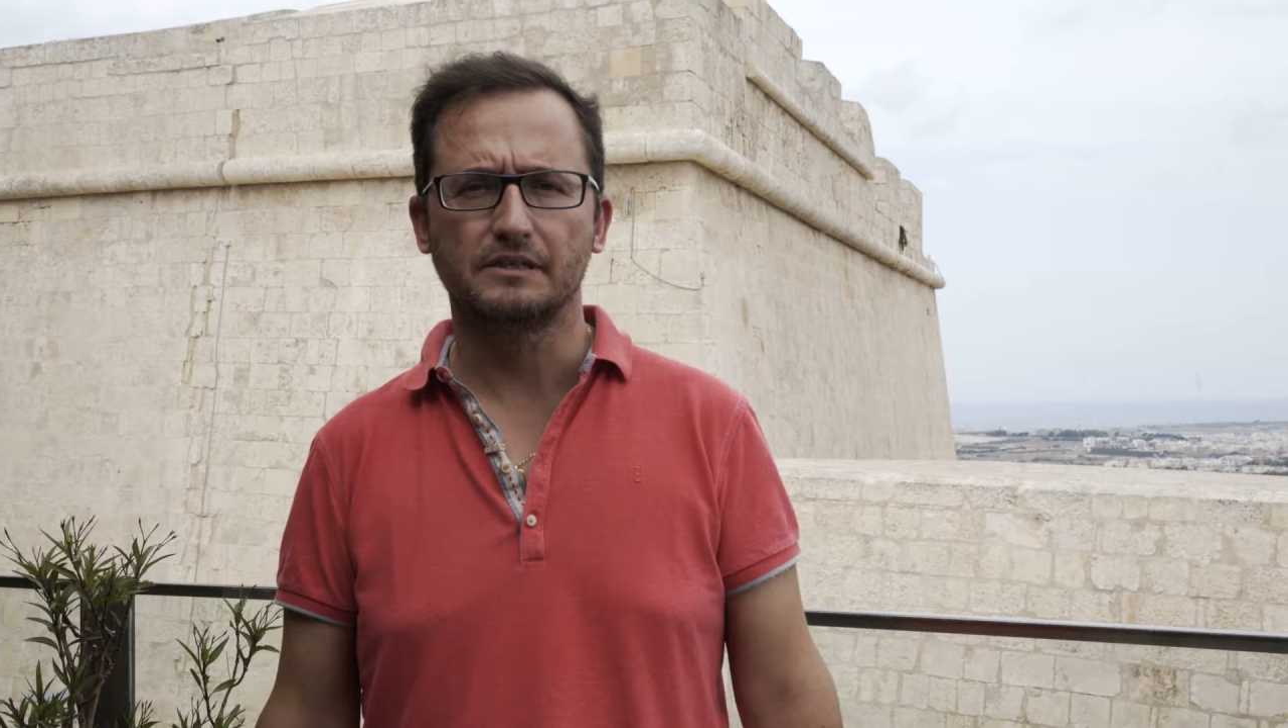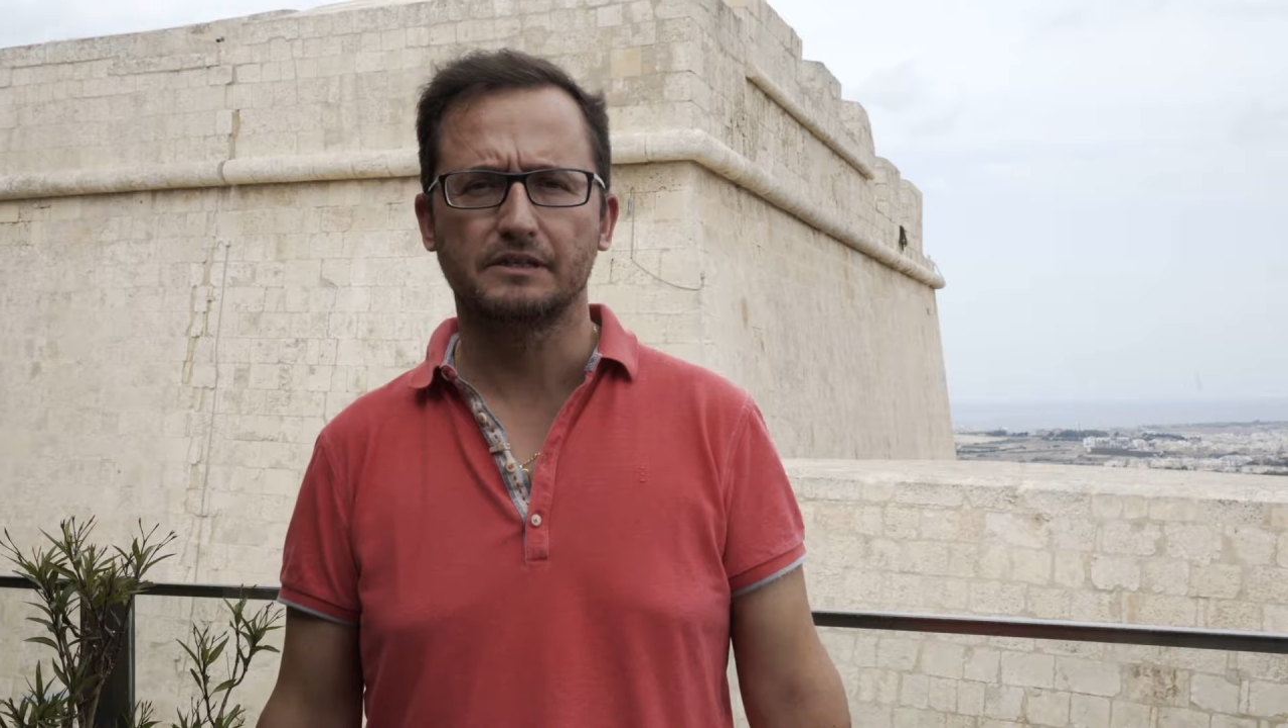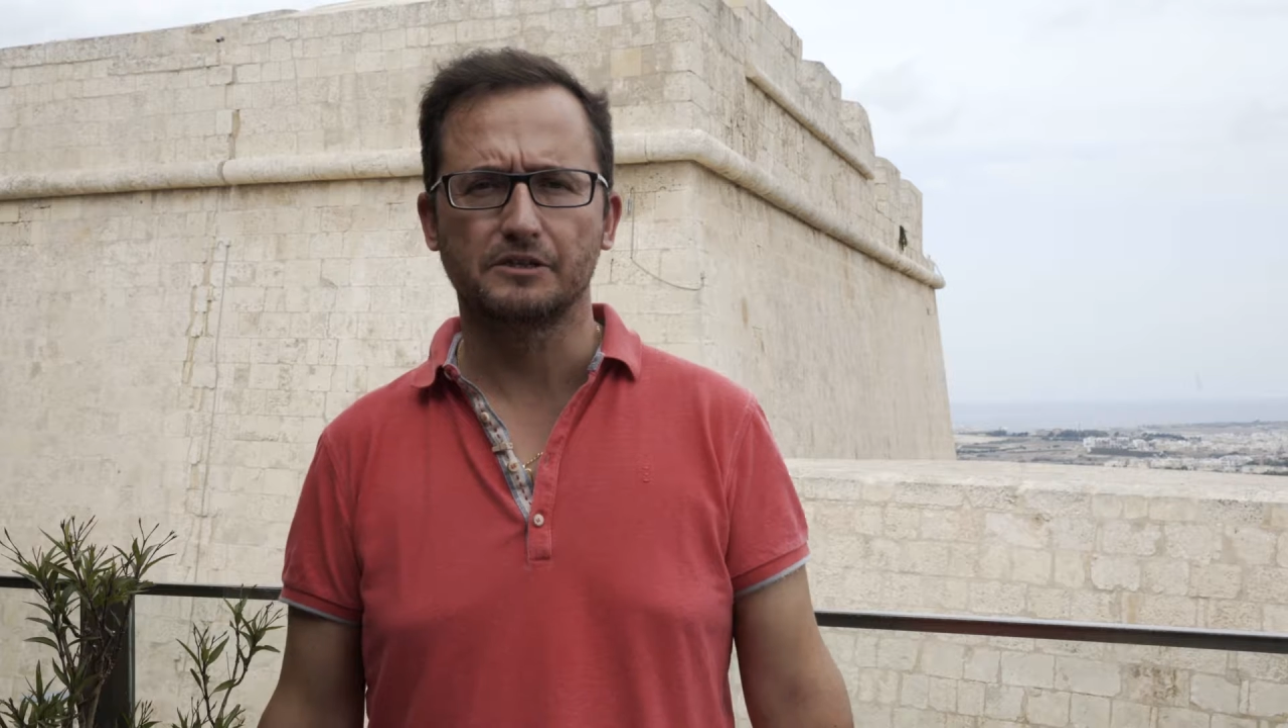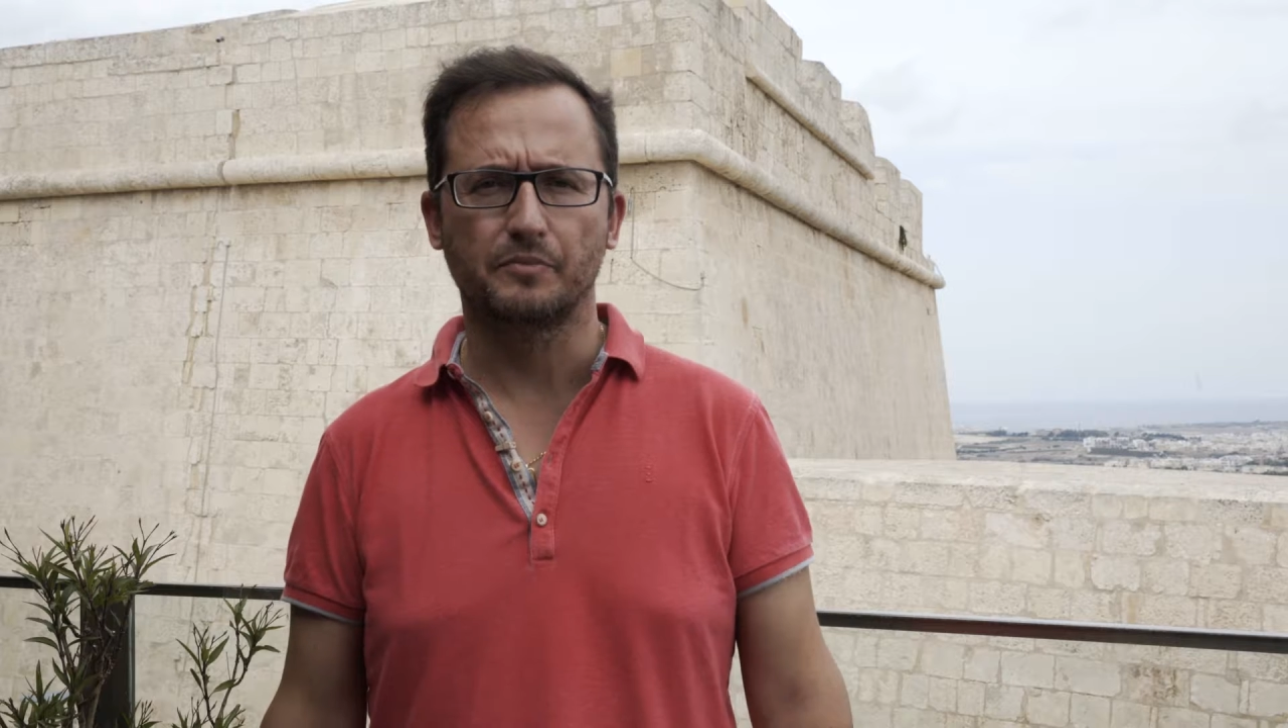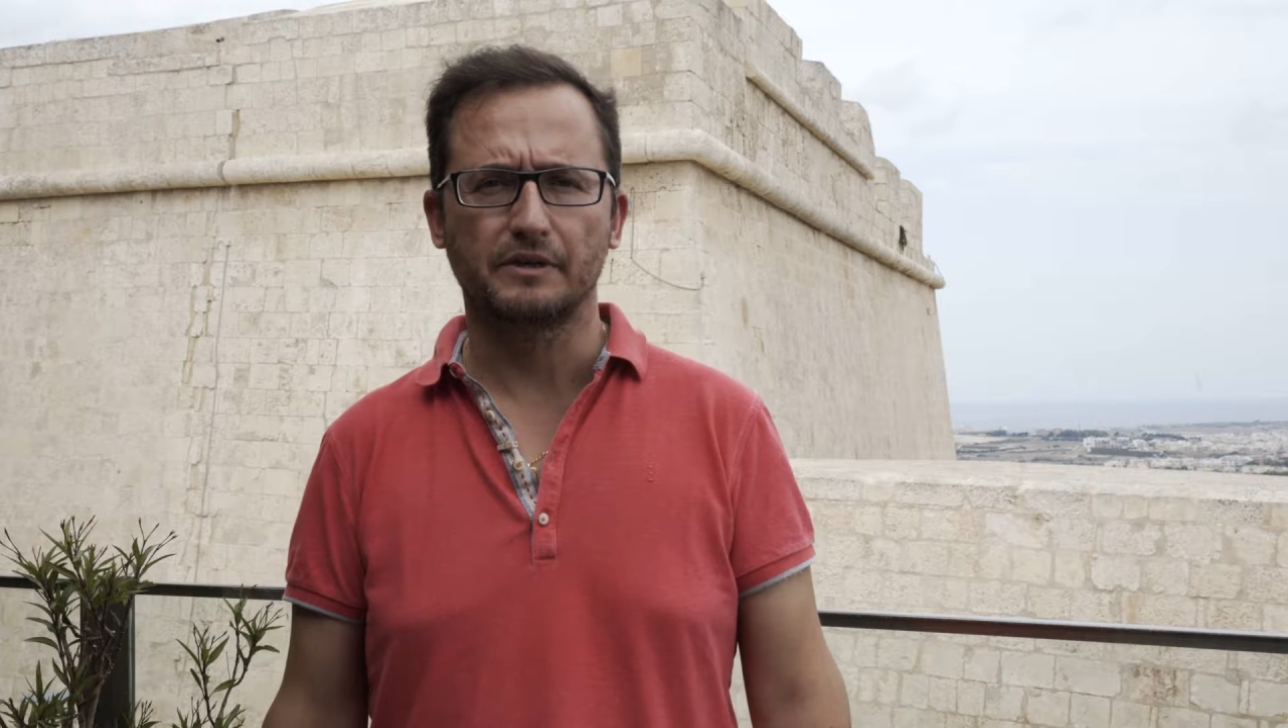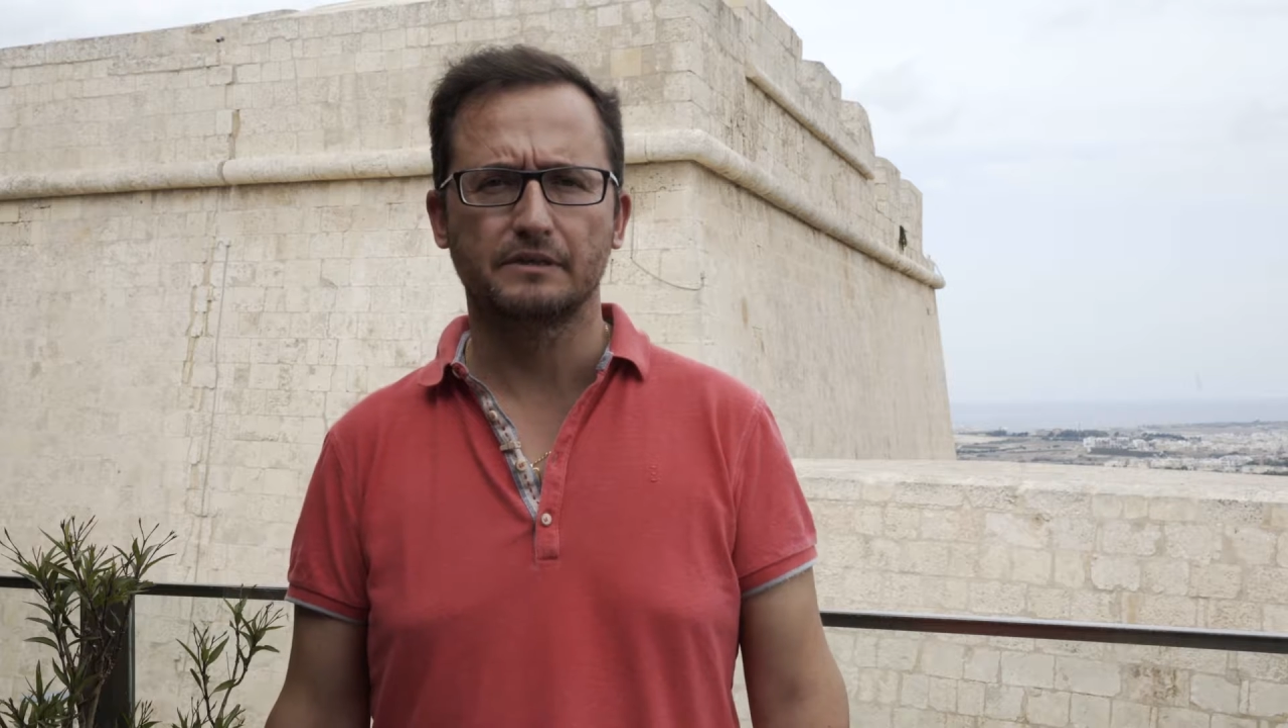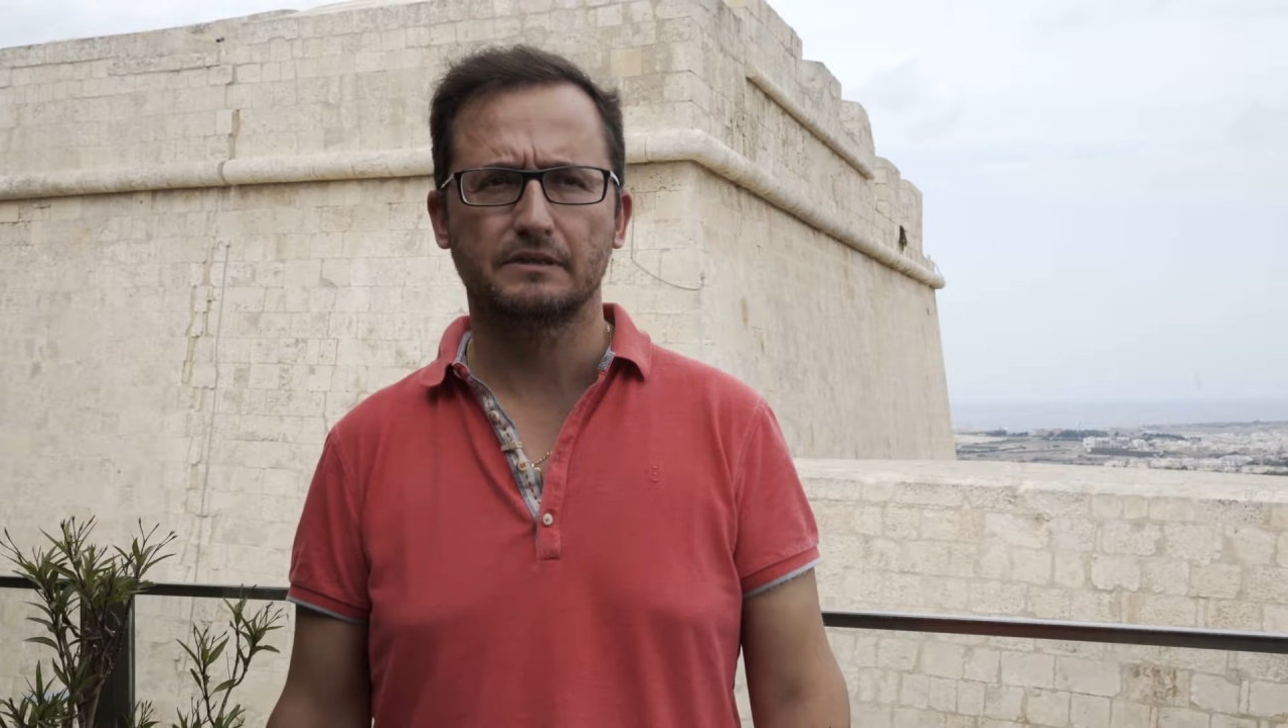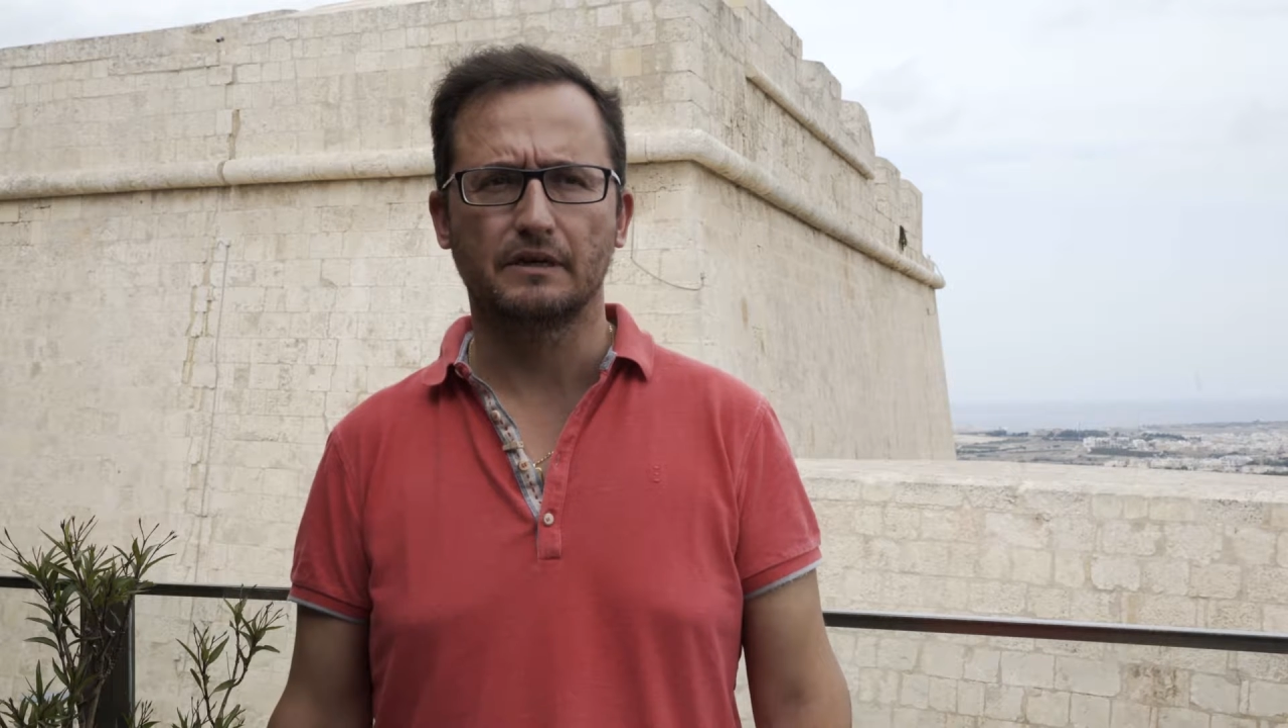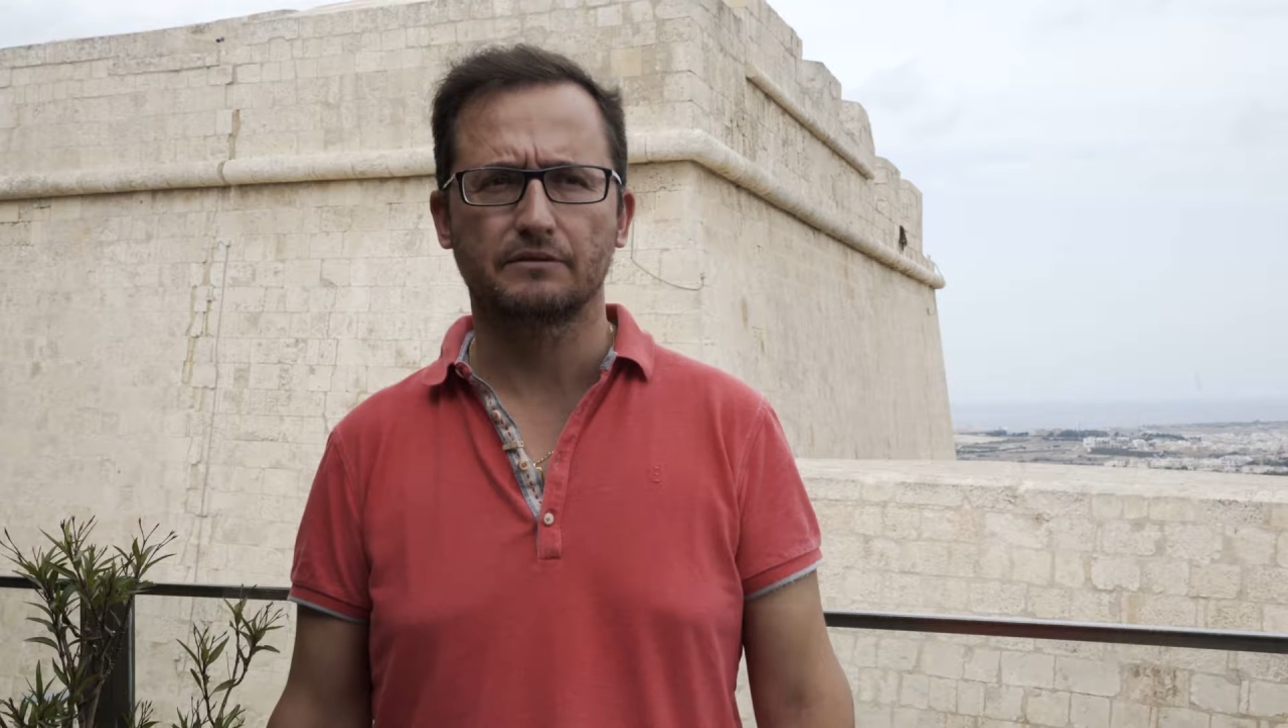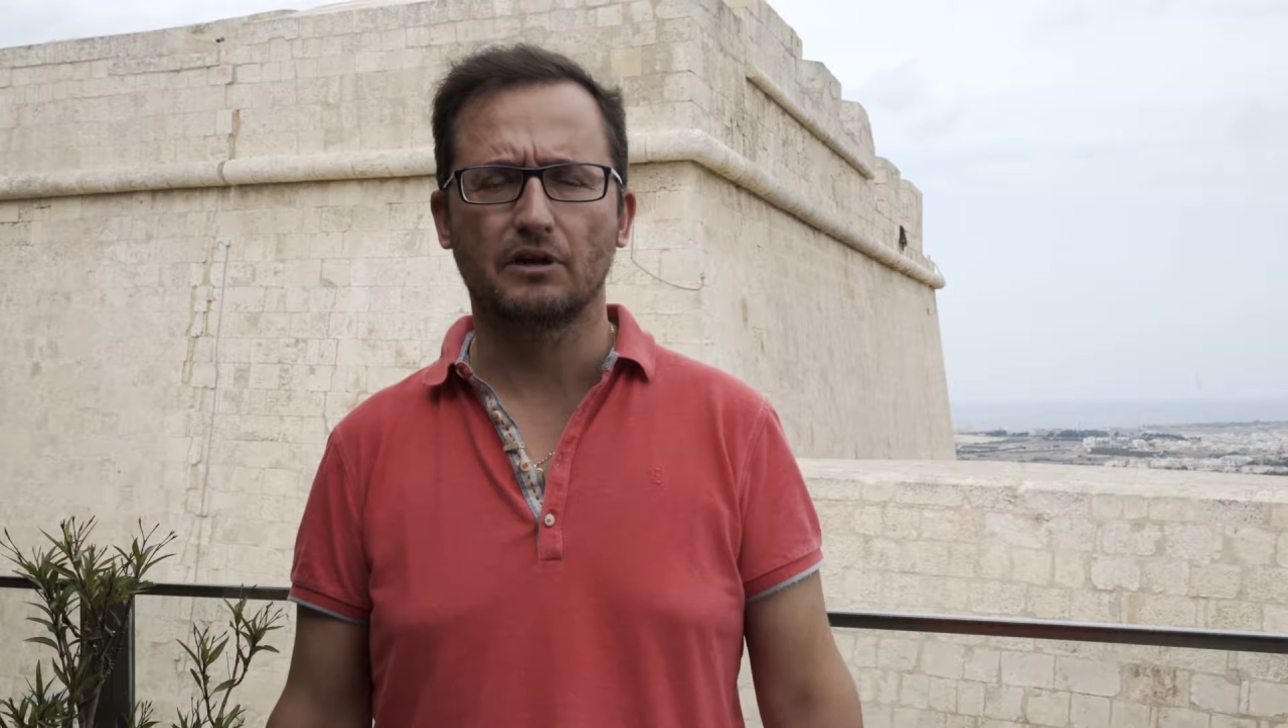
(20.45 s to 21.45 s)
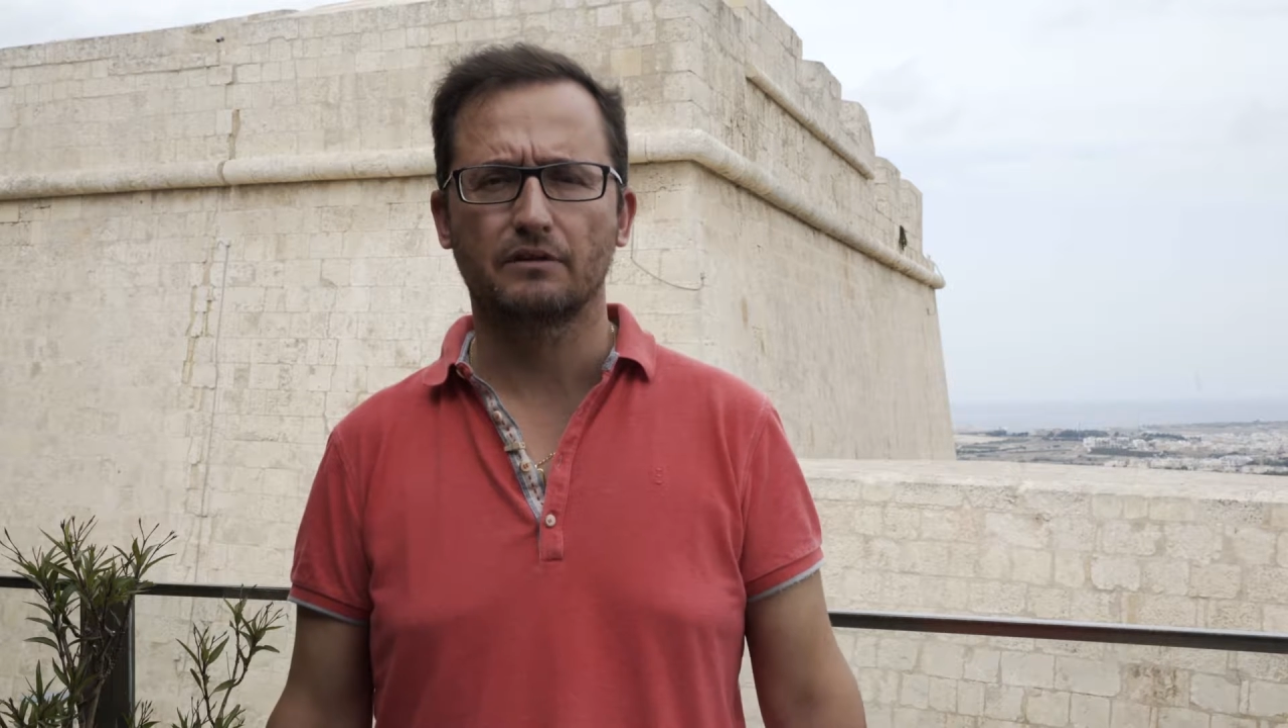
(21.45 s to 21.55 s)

disciplines that